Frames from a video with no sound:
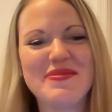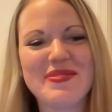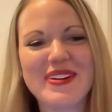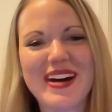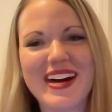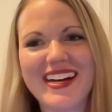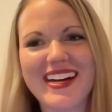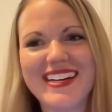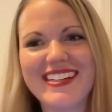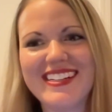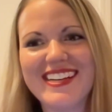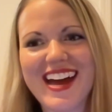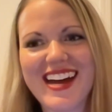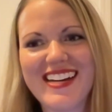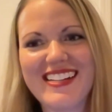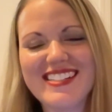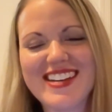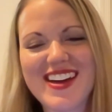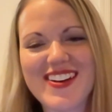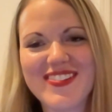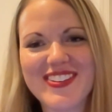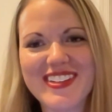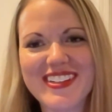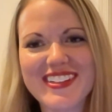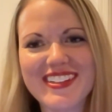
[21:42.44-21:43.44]
but yeah,
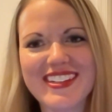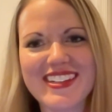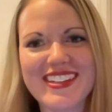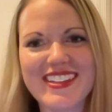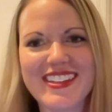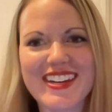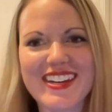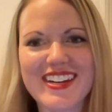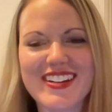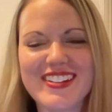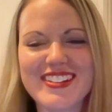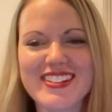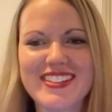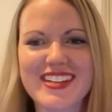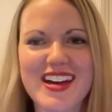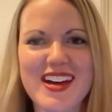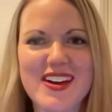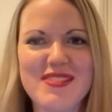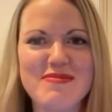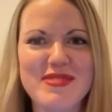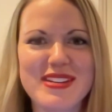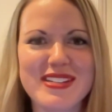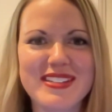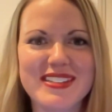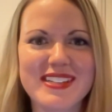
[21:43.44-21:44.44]
definitely there's
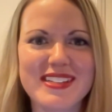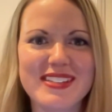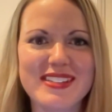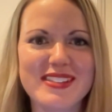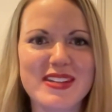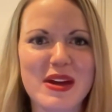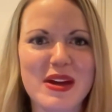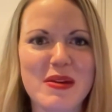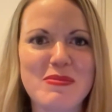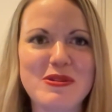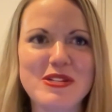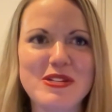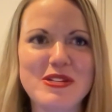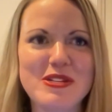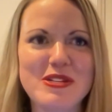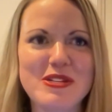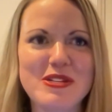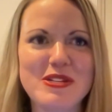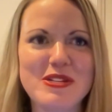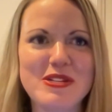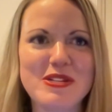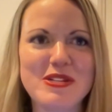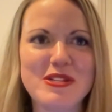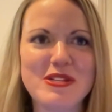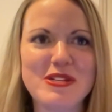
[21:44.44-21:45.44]
a misconception
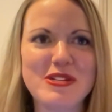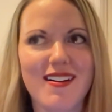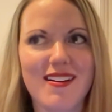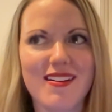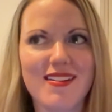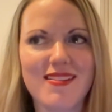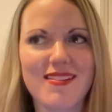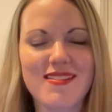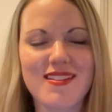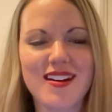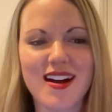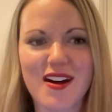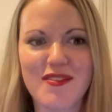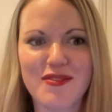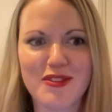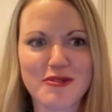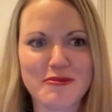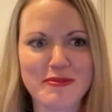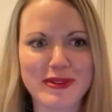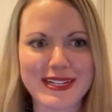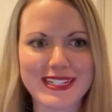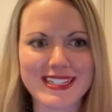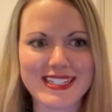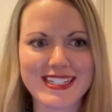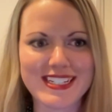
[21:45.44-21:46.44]
that it is all
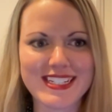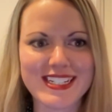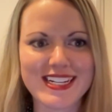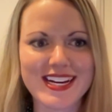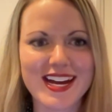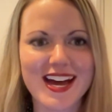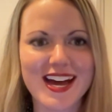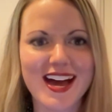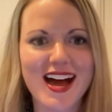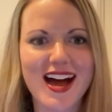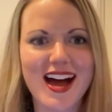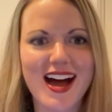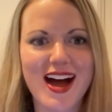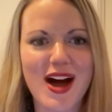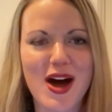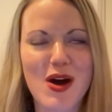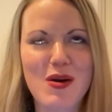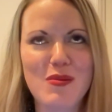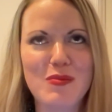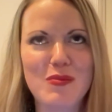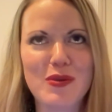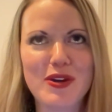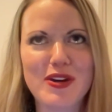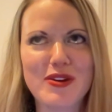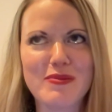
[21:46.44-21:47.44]
government.
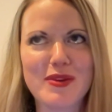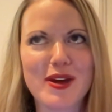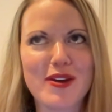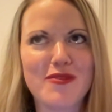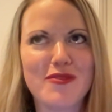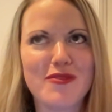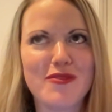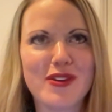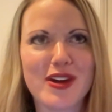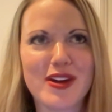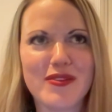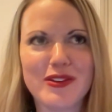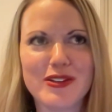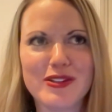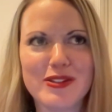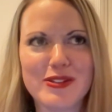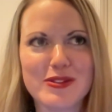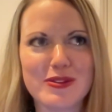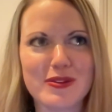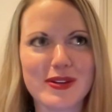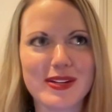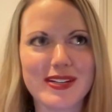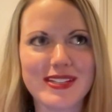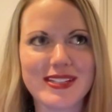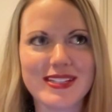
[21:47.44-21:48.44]
Um, one of my favorite
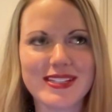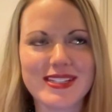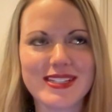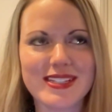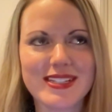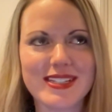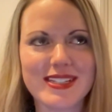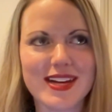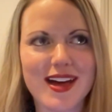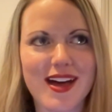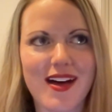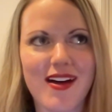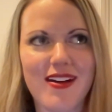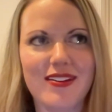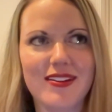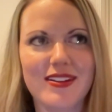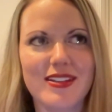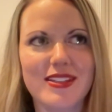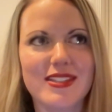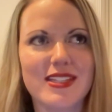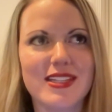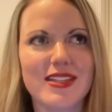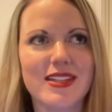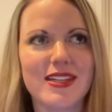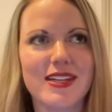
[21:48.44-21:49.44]
stories to tell
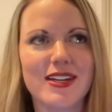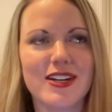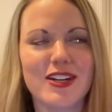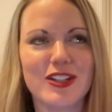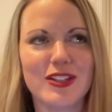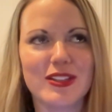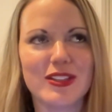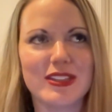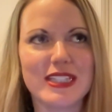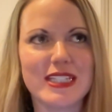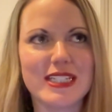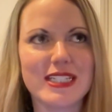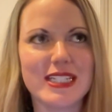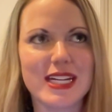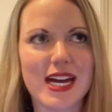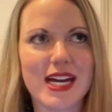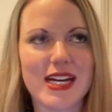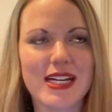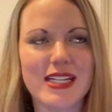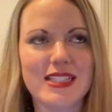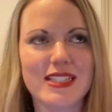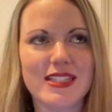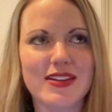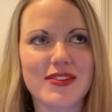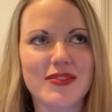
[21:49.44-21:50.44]
is in the early
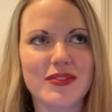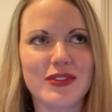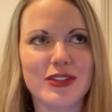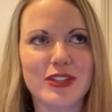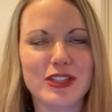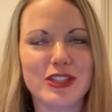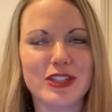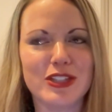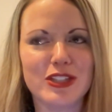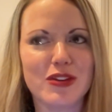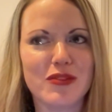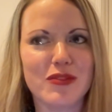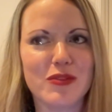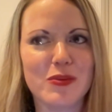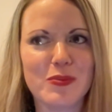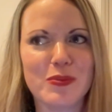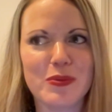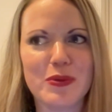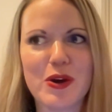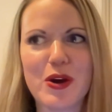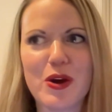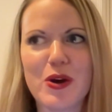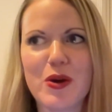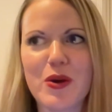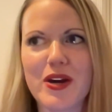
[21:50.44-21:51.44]
days of GoodShuffle
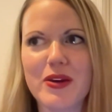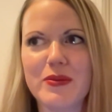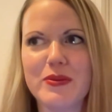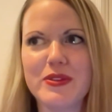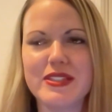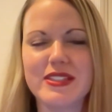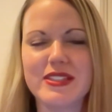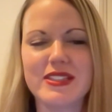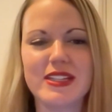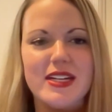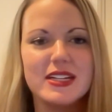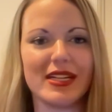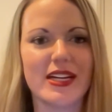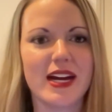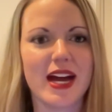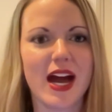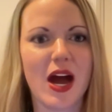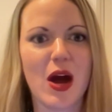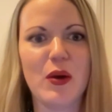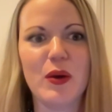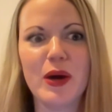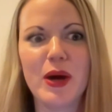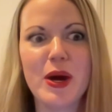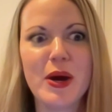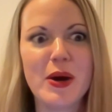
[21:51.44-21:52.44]
Pro, I was sending
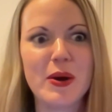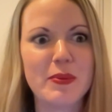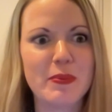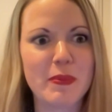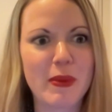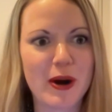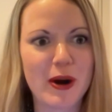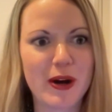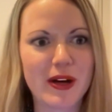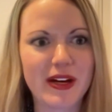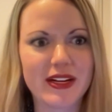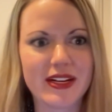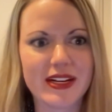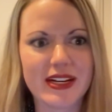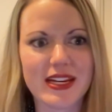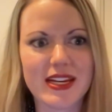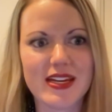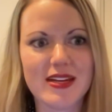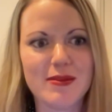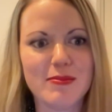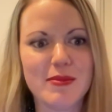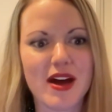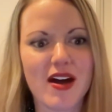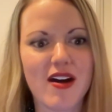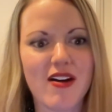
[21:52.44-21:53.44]
out marketing
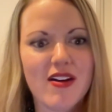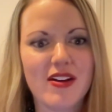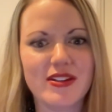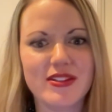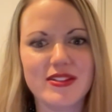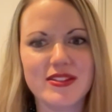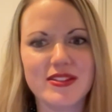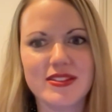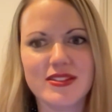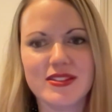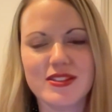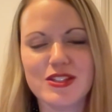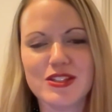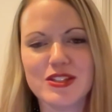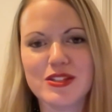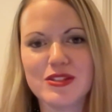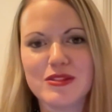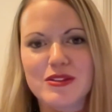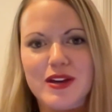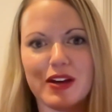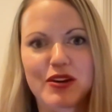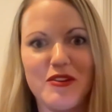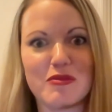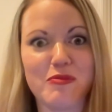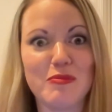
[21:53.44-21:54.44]
emails
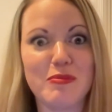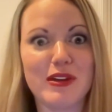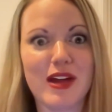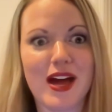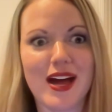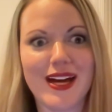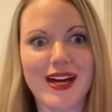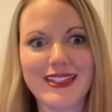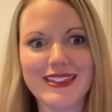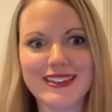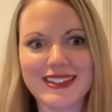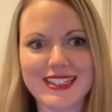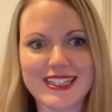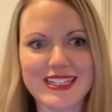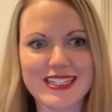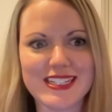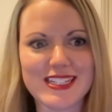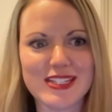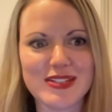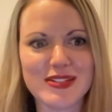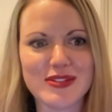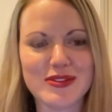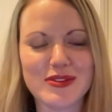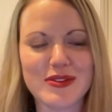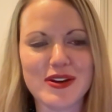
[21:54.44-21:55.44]
just kind of blindly
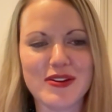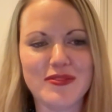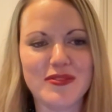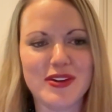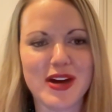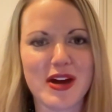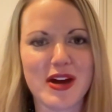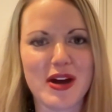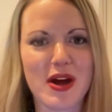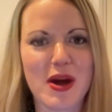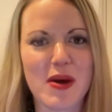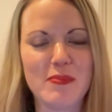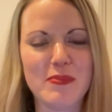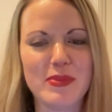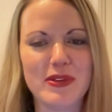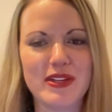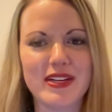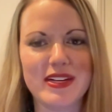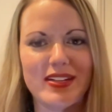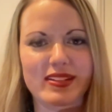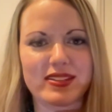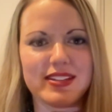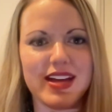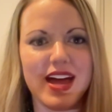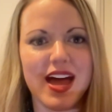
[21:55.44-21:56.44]
to event
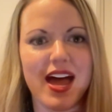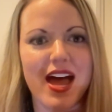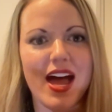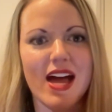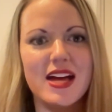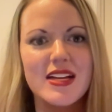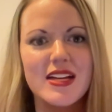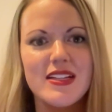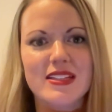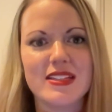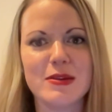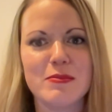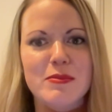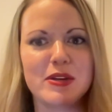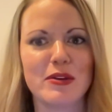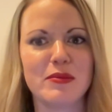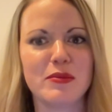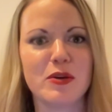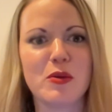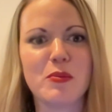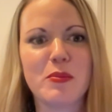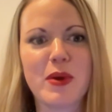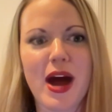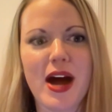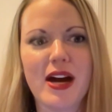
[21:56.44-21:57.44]
companies, and somebody
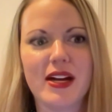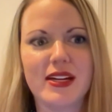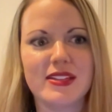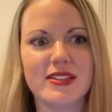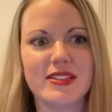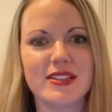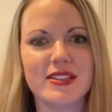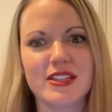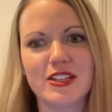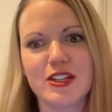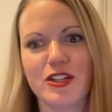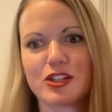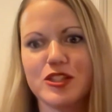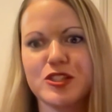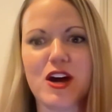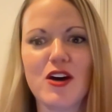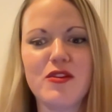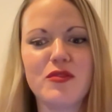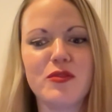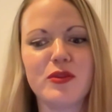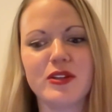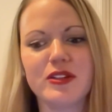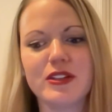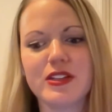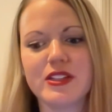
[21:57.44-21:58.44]
wrote back and said, Your
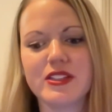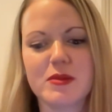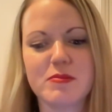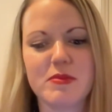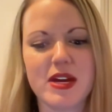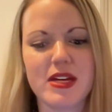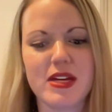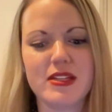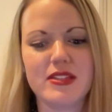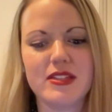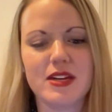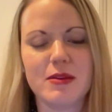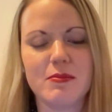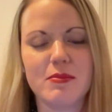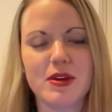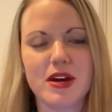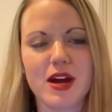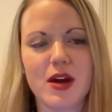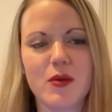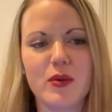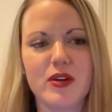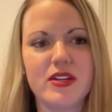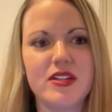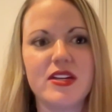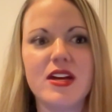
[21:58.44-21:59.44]
software looks amazing, but
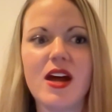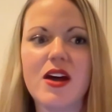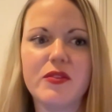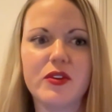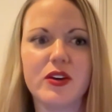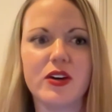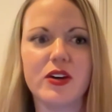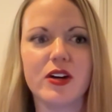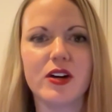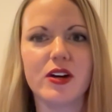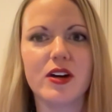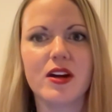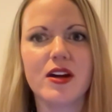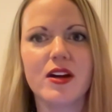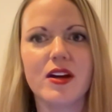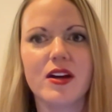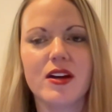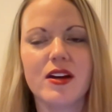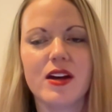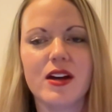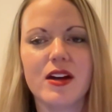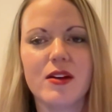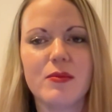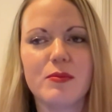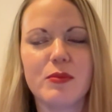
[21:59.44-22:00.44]
I would never
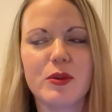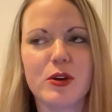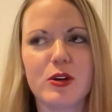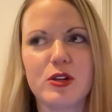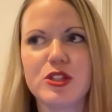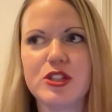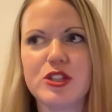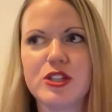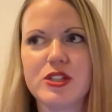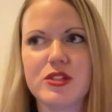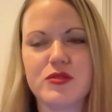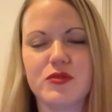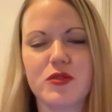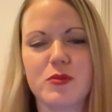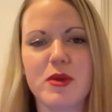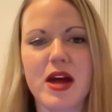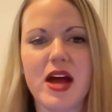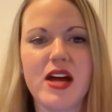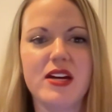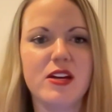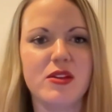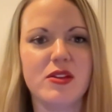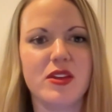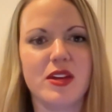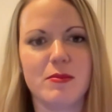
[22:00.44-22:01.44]
purchase from
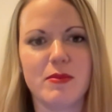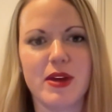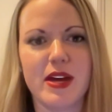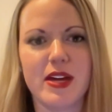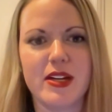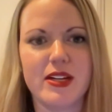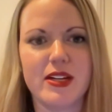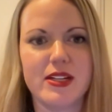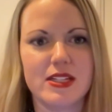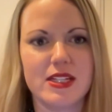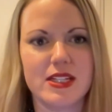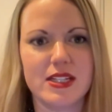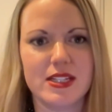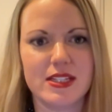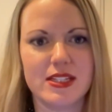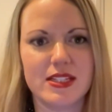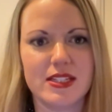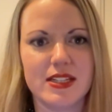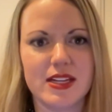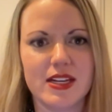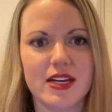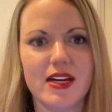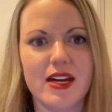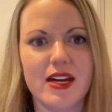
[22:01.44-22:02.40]
anything made in DC.